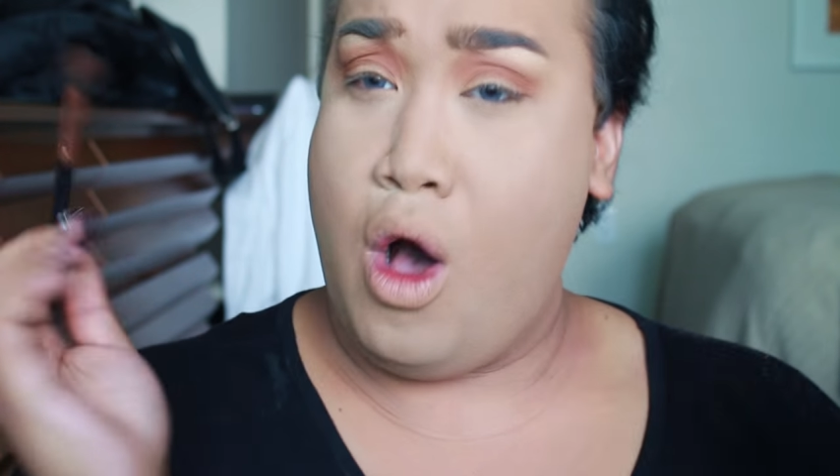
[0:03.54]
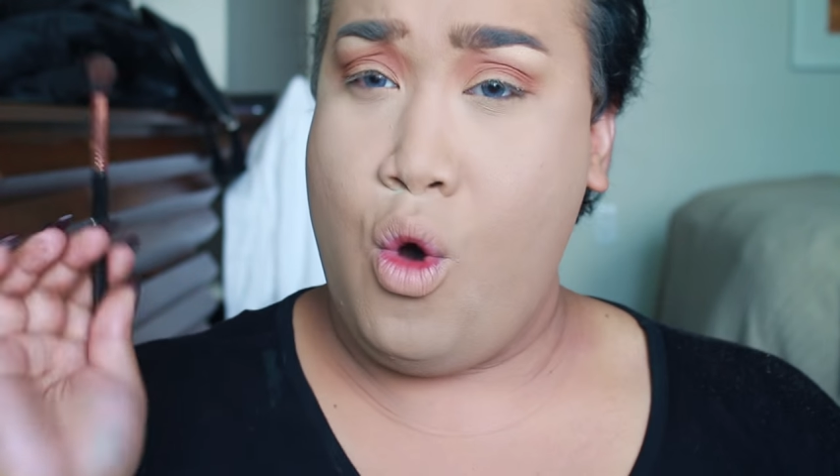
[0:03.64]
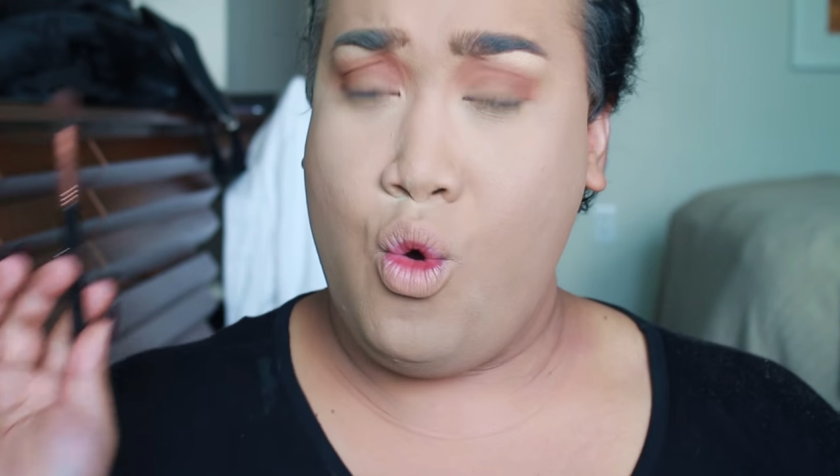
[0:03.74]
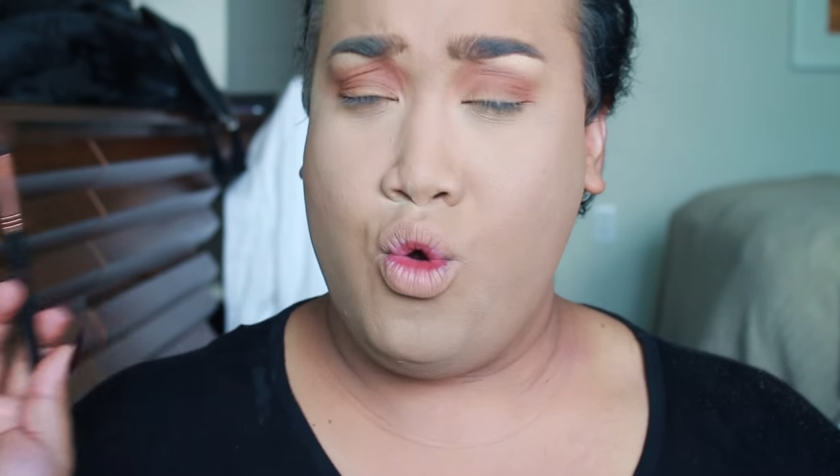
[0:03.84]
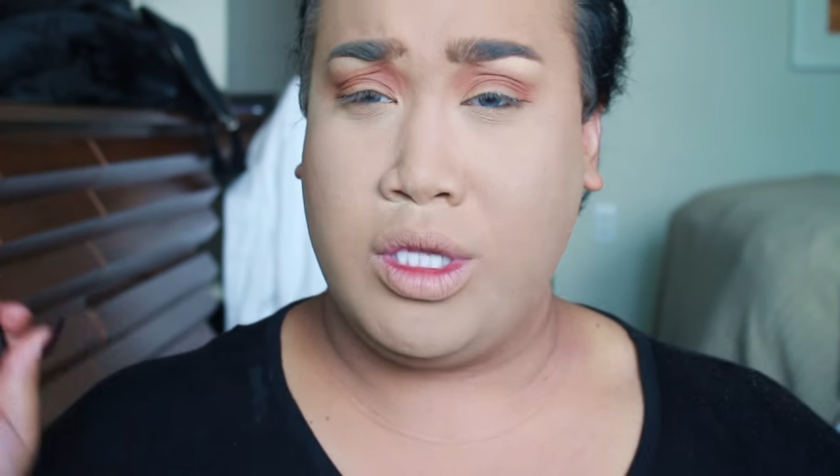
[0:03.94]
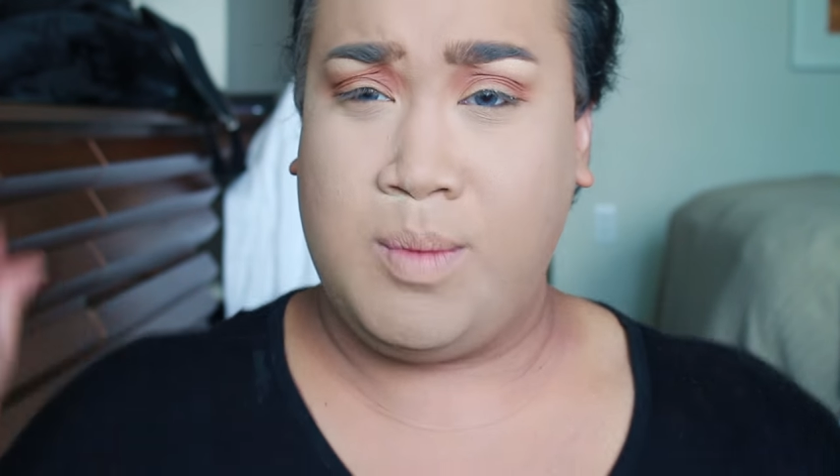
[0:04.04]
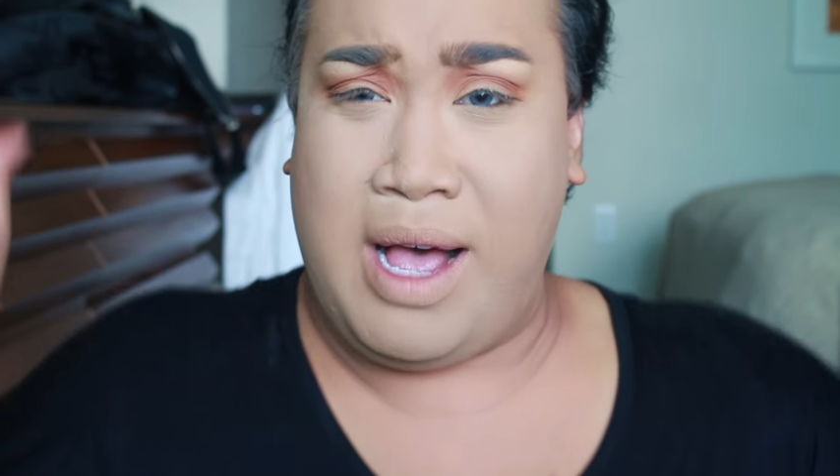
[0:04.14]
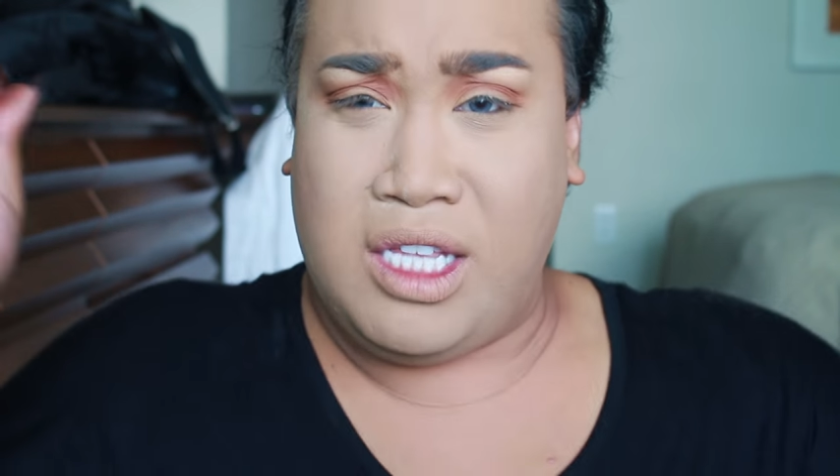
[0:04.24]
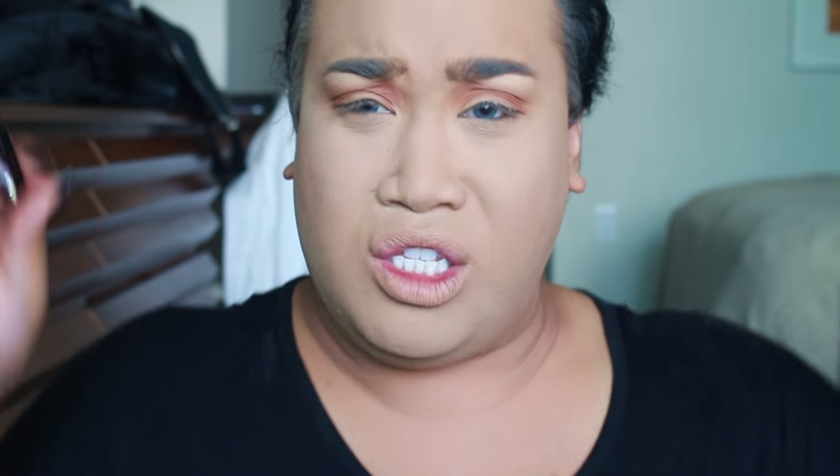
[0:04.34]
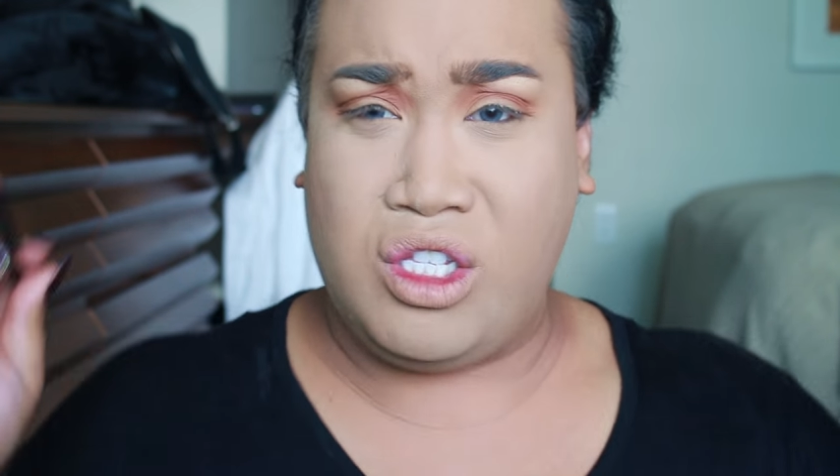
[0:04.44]
Oh, it's
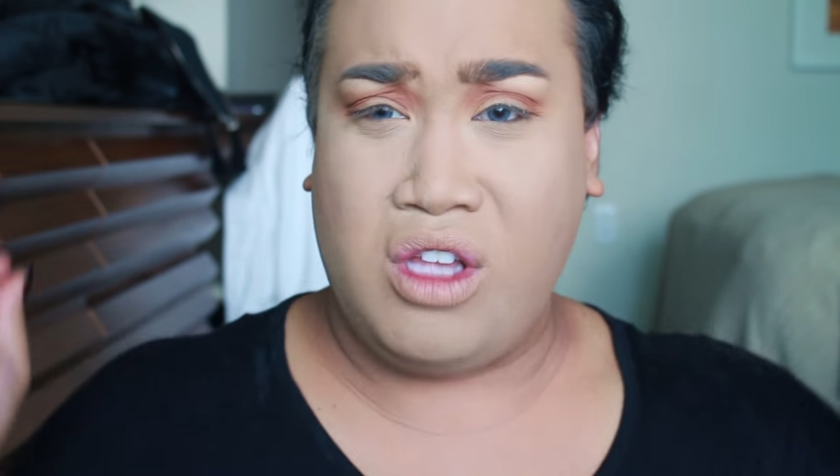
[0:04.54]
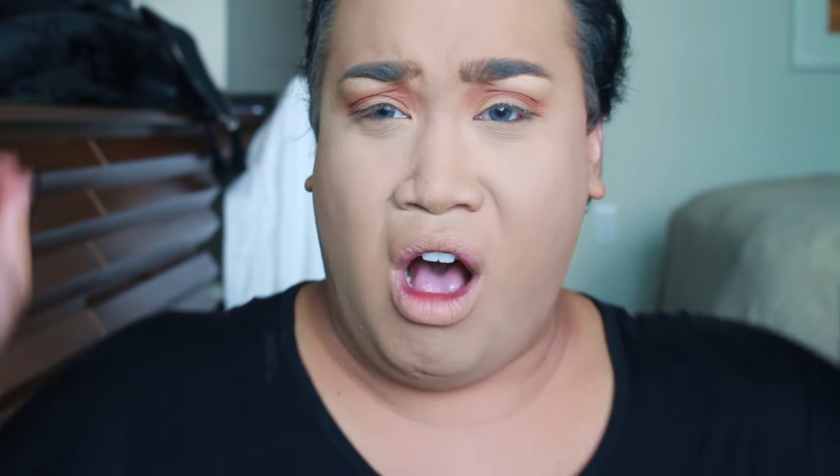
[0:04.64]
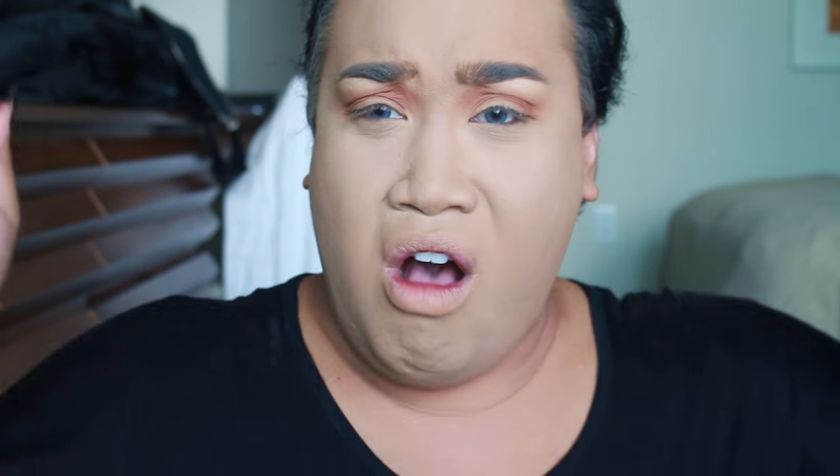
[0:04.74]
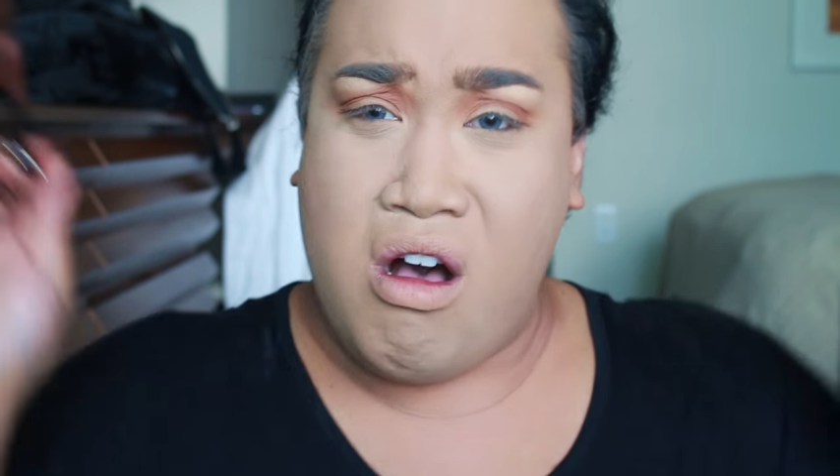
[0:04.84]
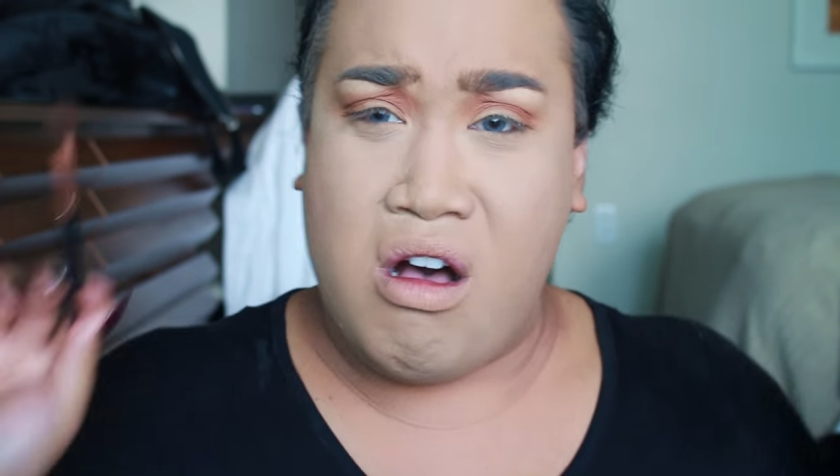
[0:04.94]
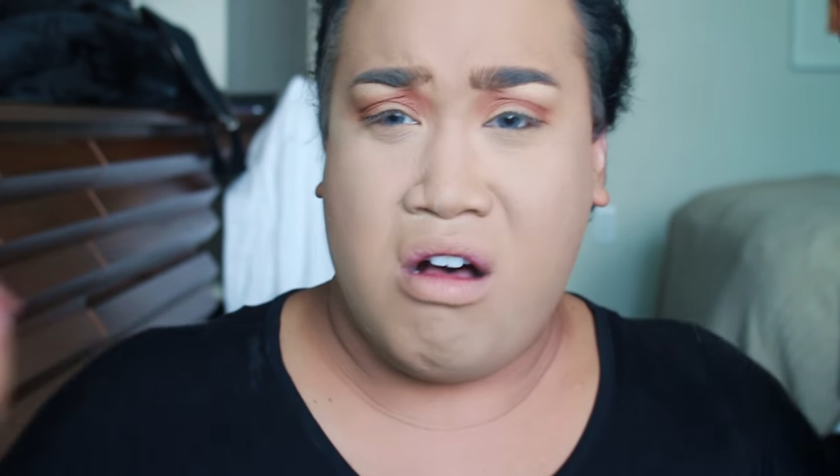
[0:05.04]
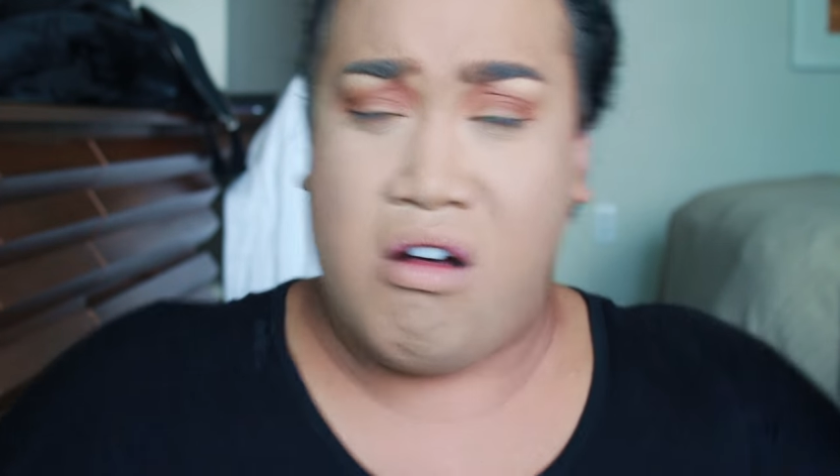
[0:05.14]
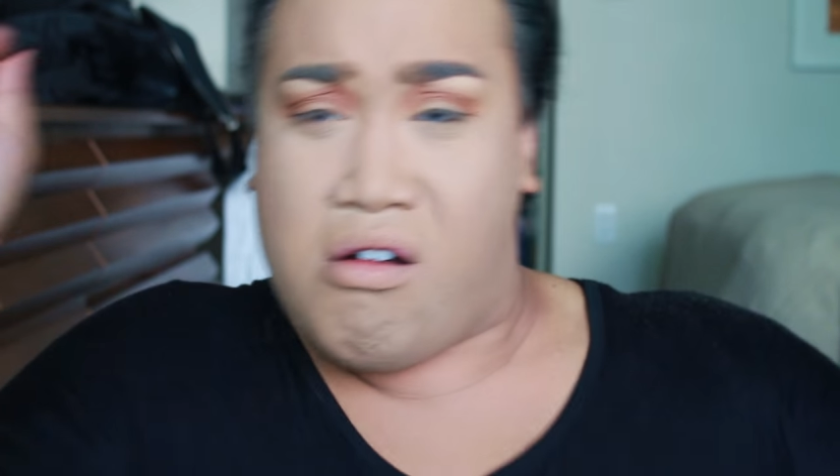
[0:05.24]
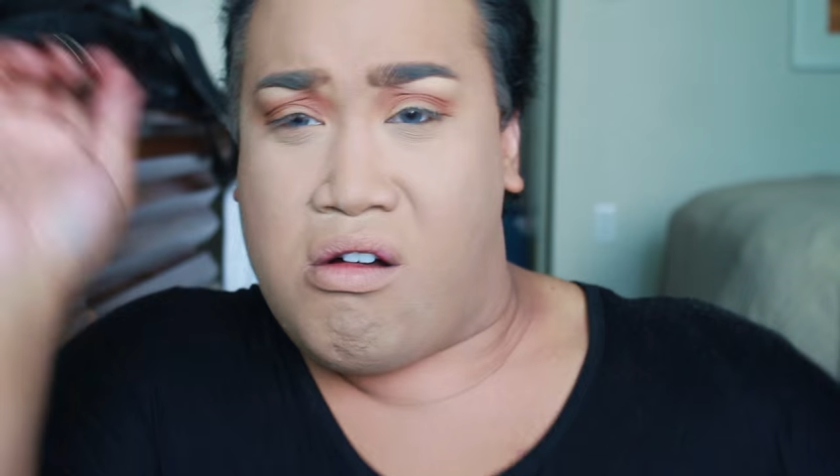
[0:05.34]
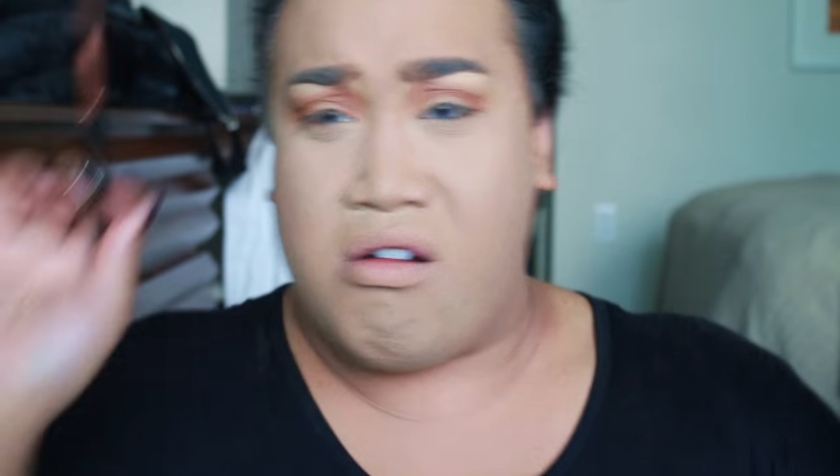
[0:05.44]
my
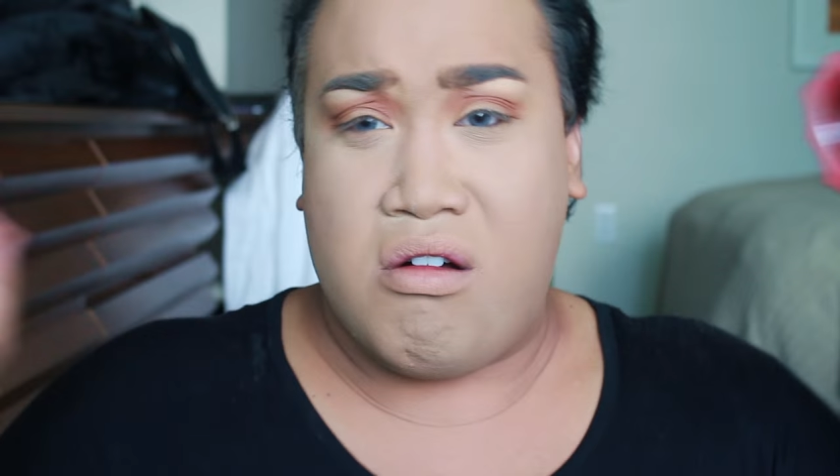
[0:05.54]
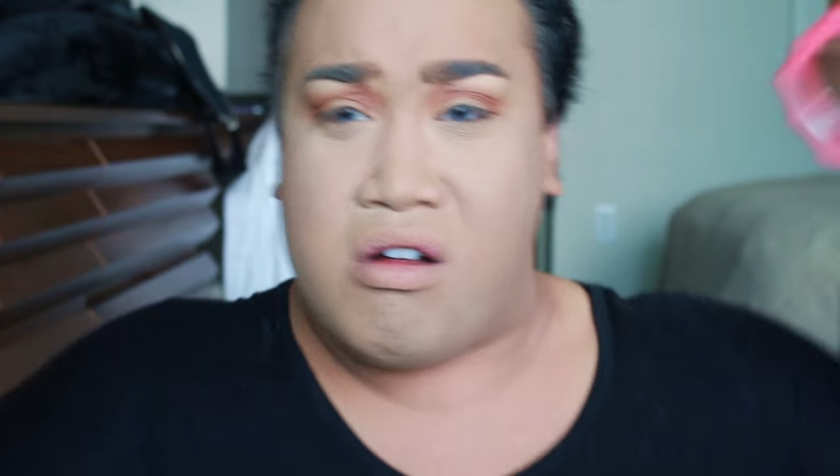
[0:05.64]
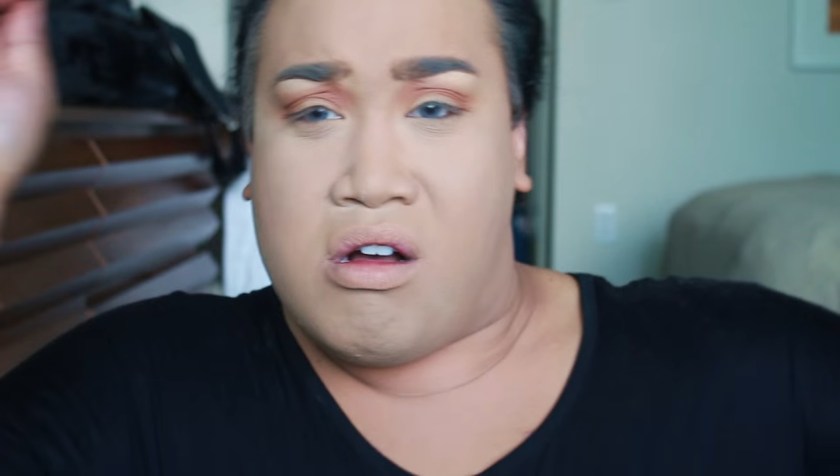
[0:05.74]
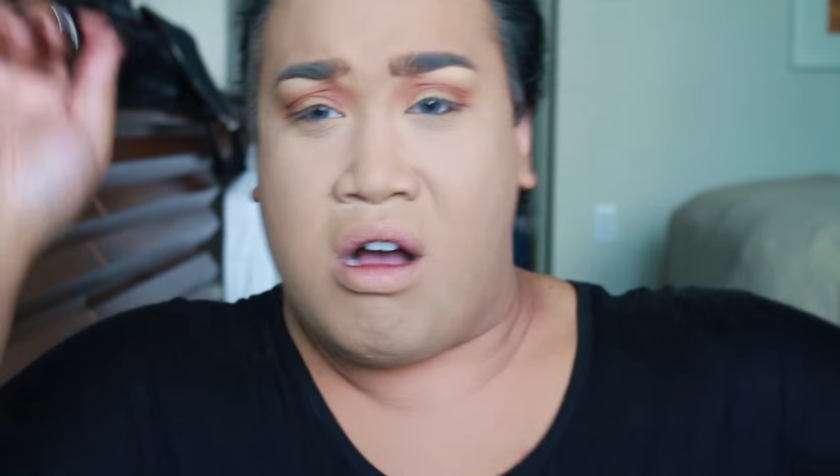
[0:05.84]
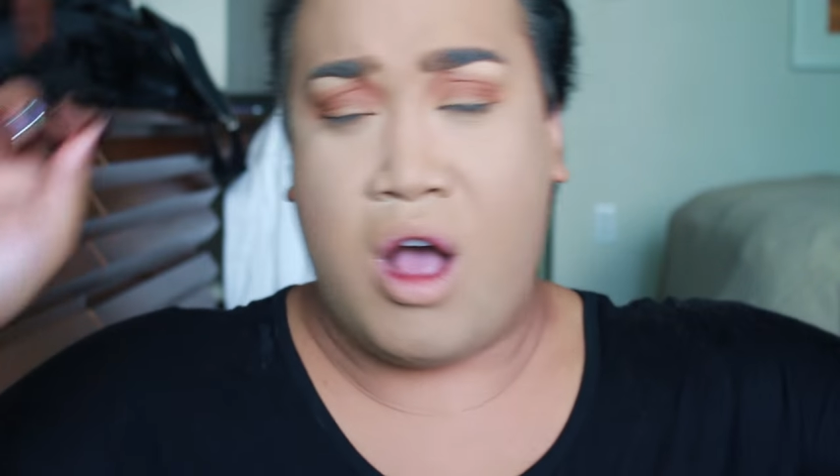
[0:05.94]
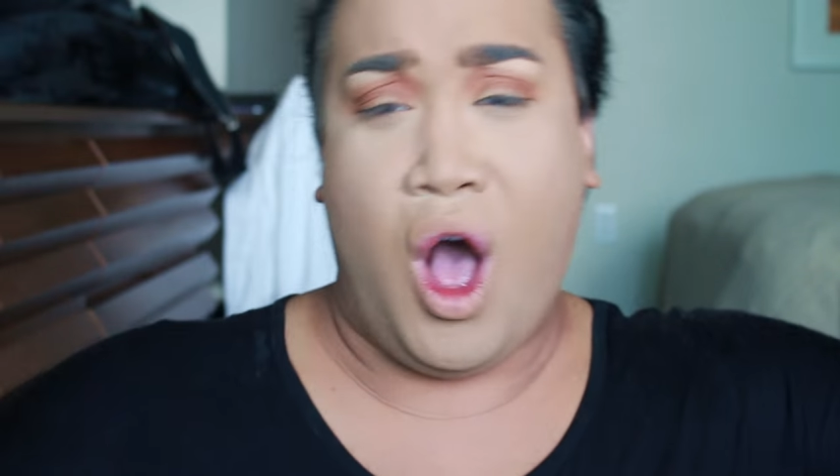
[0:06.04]
song.